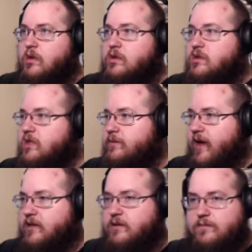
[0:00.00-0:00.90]

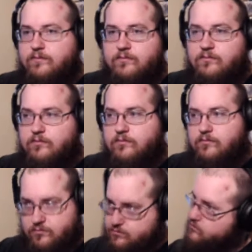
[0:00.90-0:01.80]
Zebat,
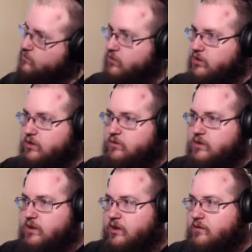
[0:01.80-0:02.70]
what do you
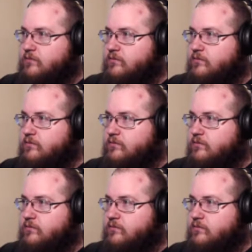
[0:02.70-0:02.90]
see?